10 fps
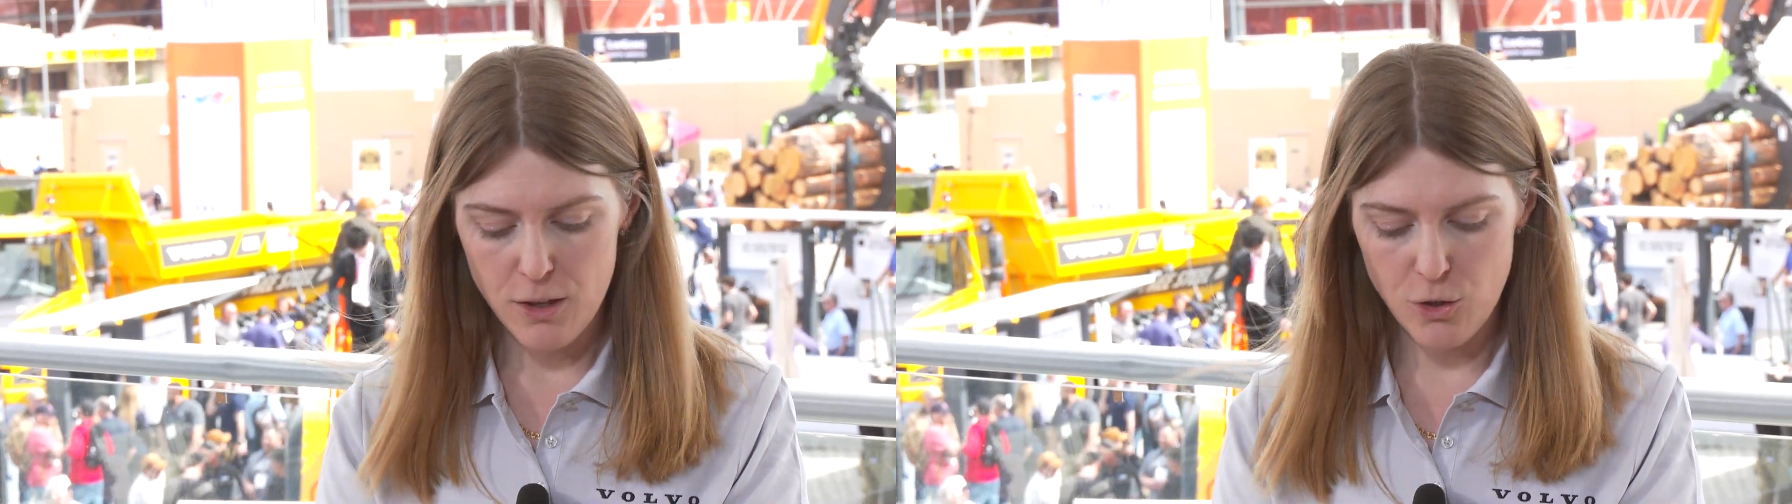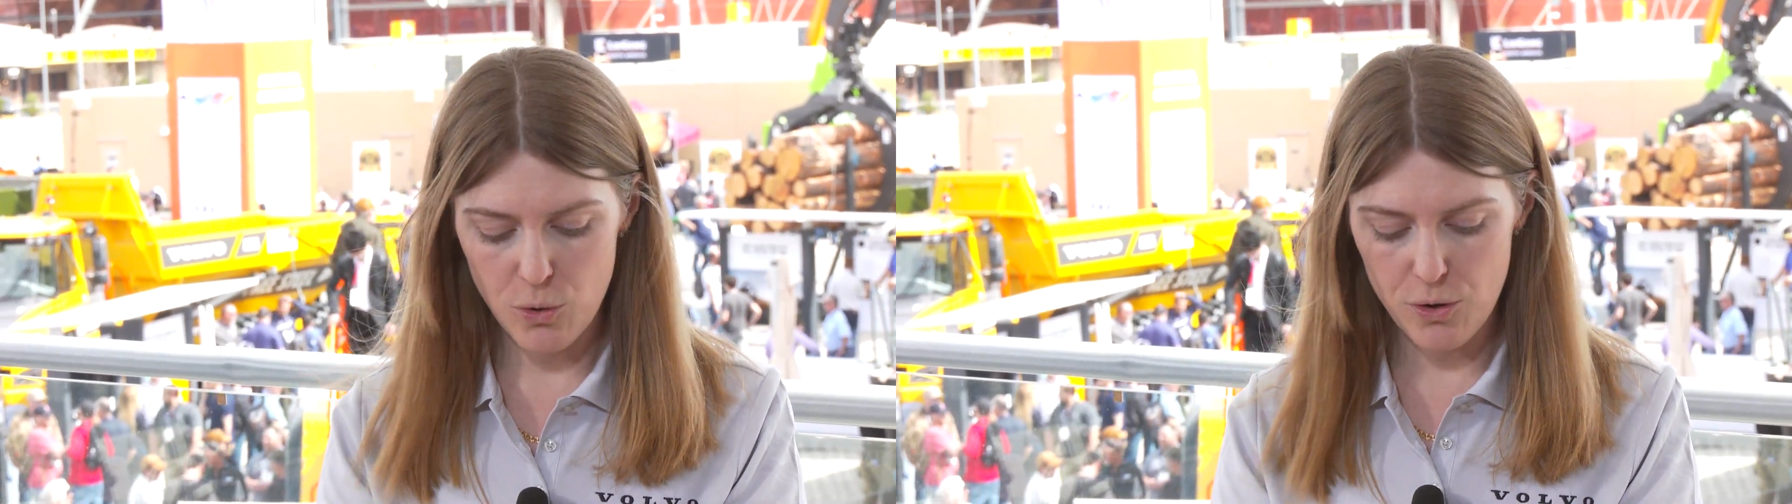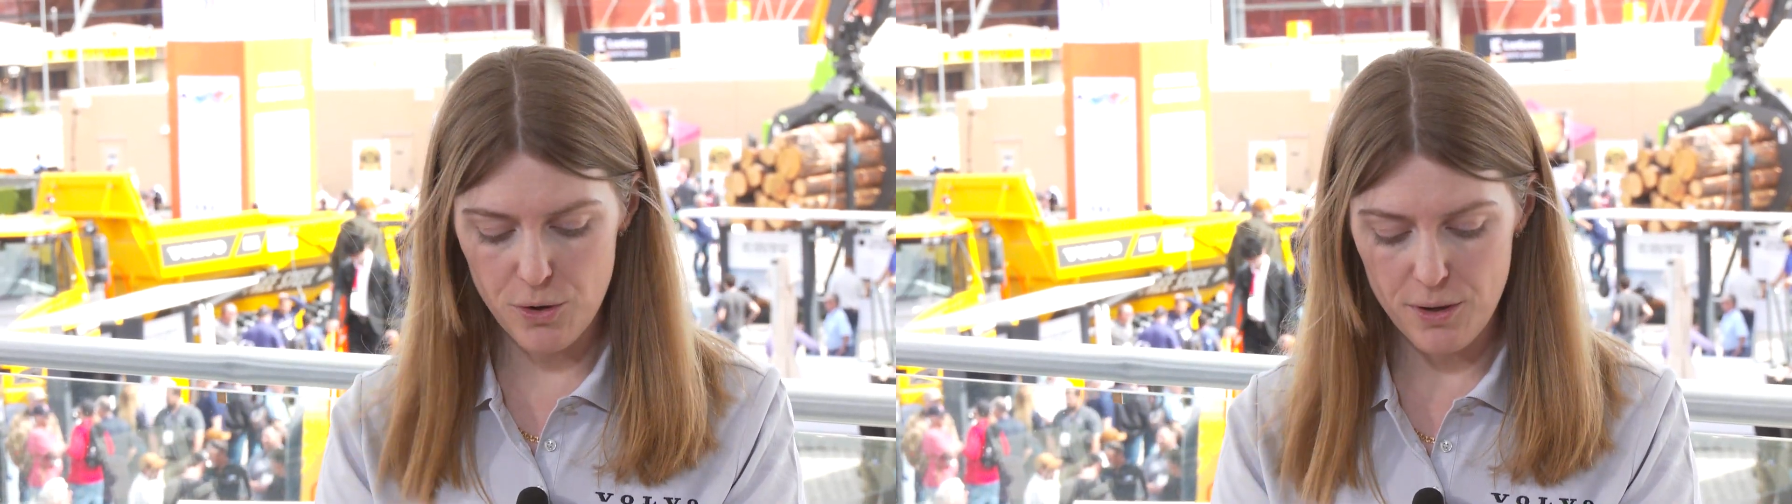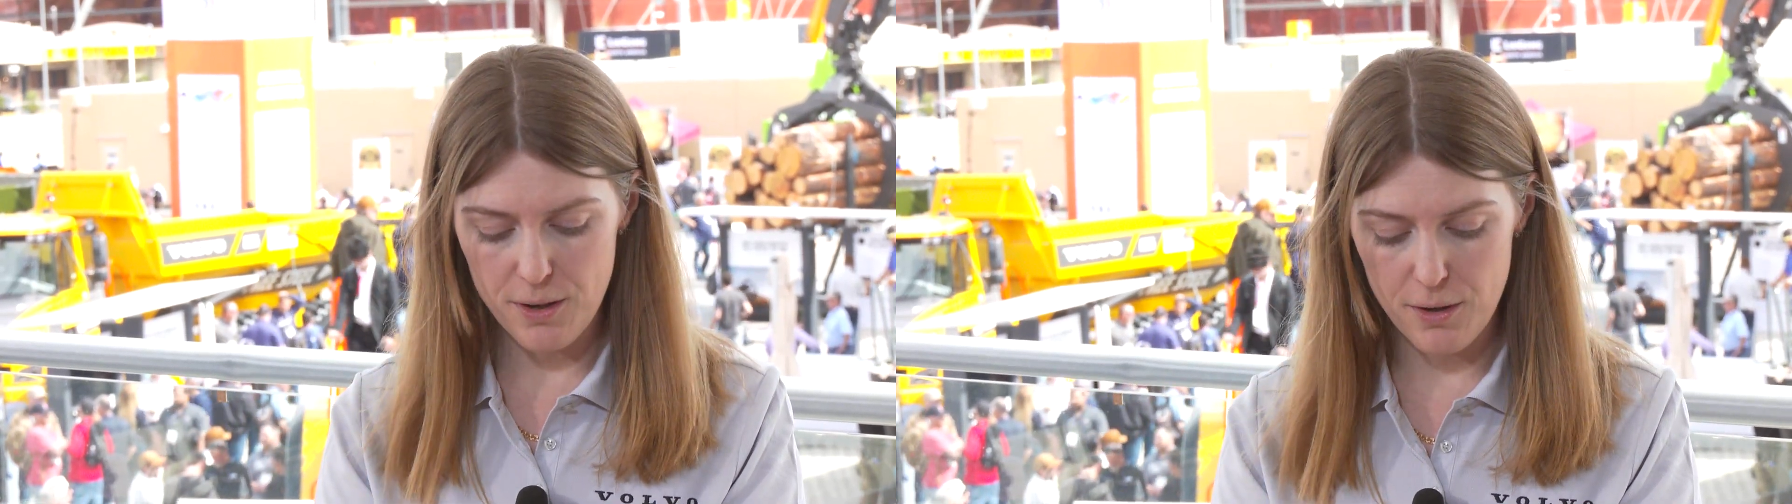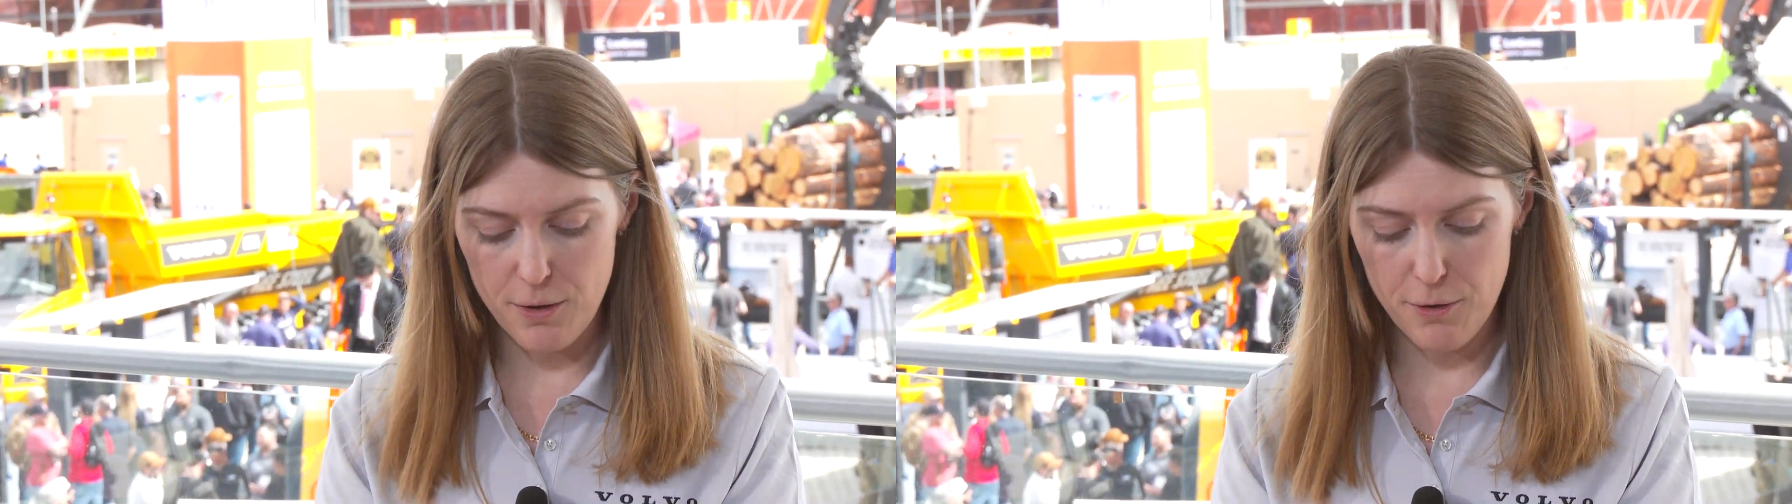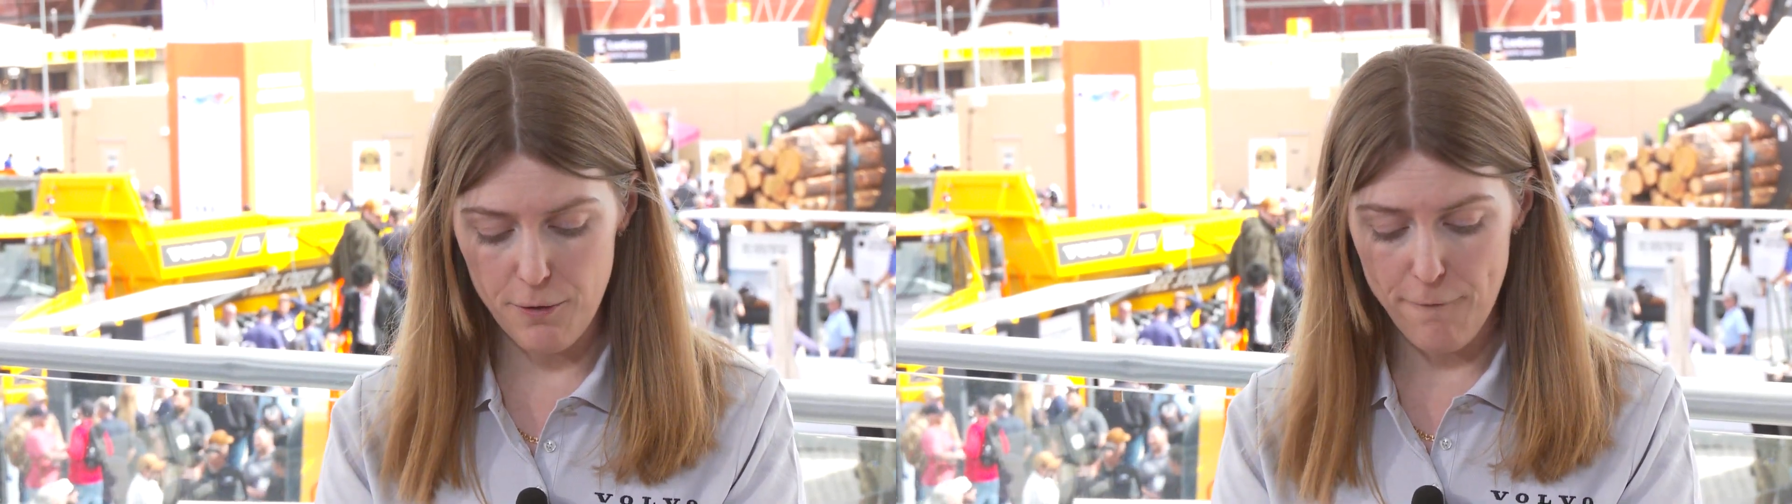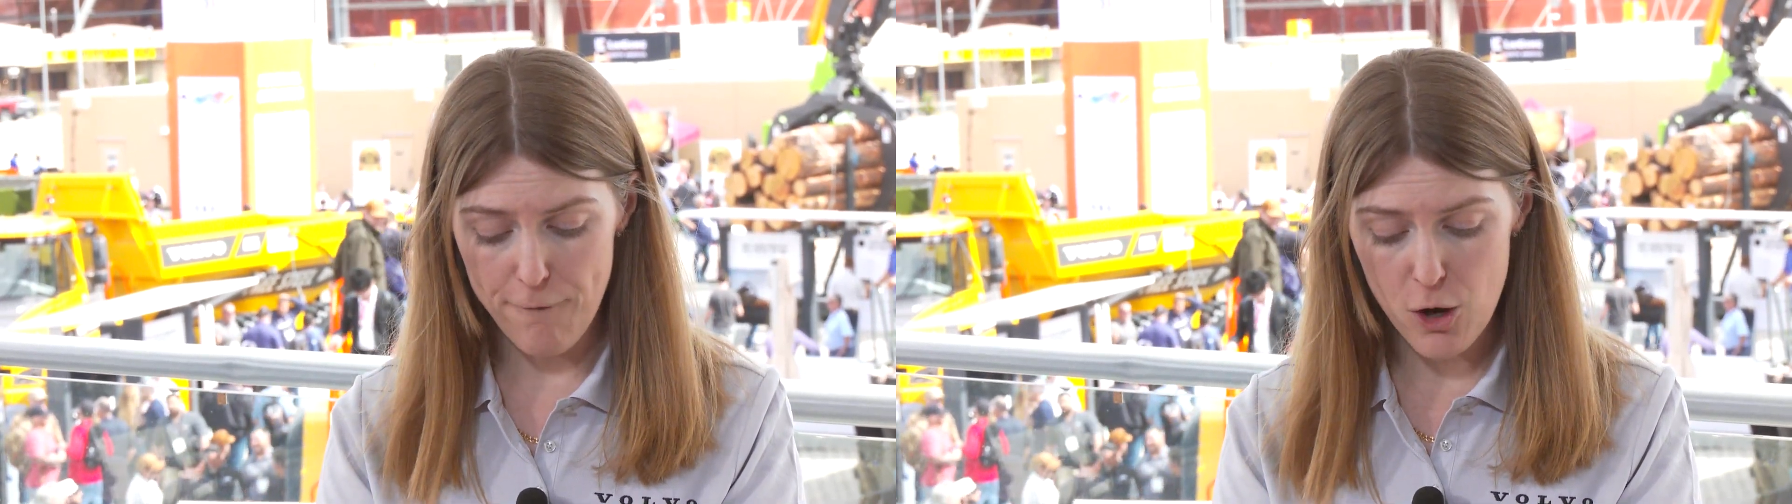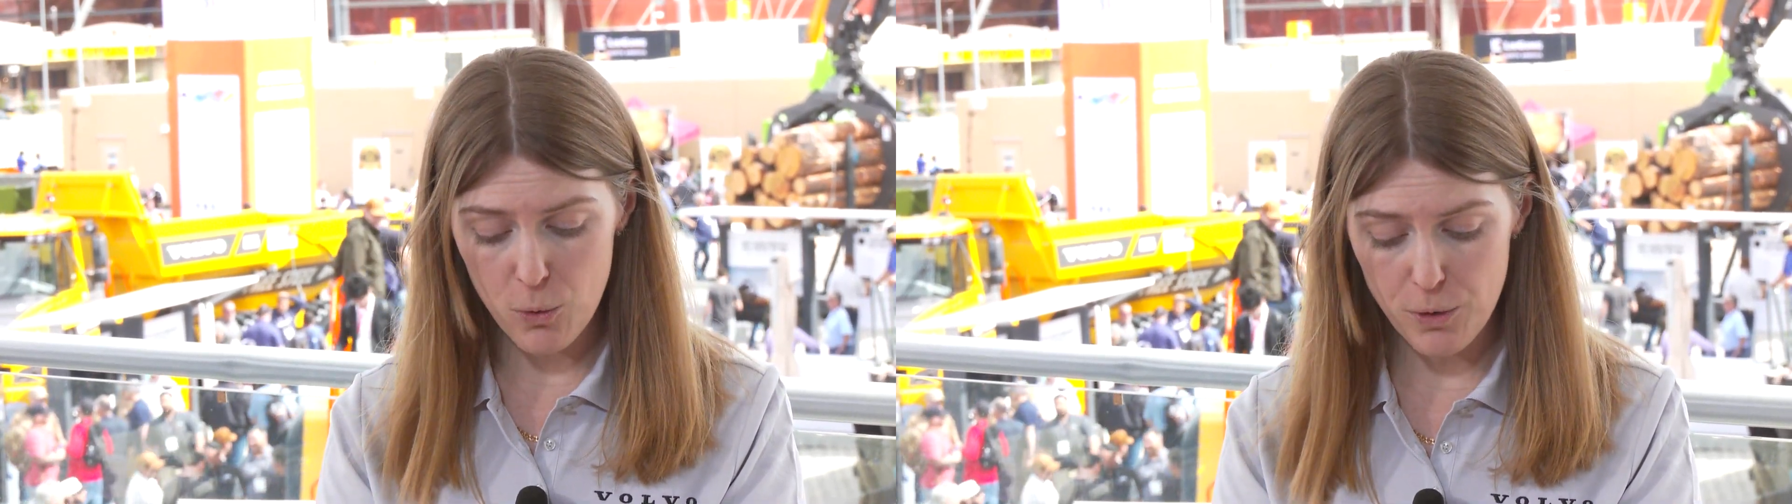your
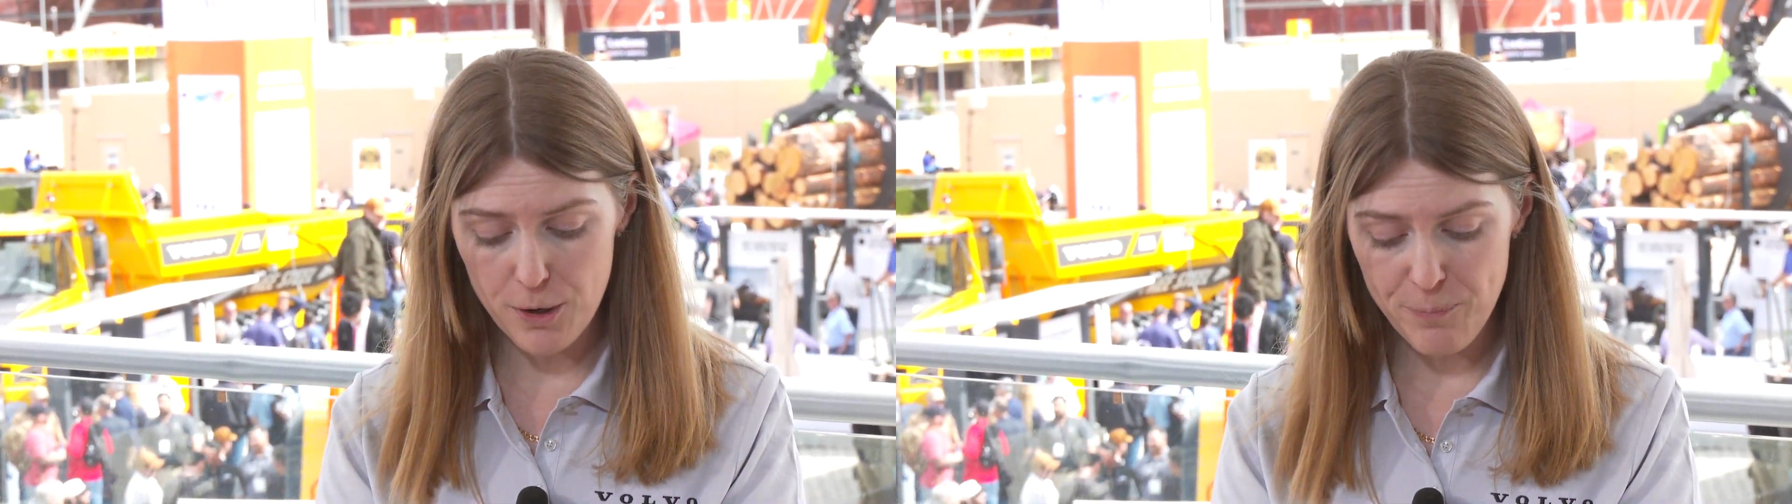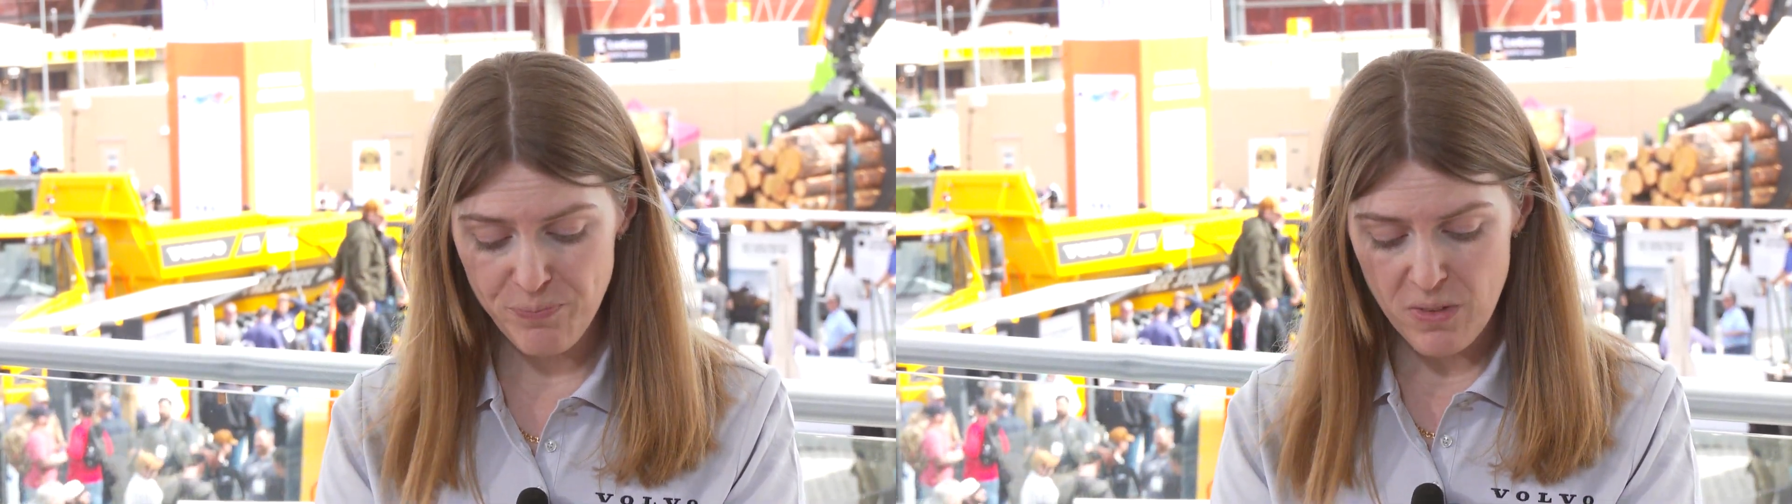phone.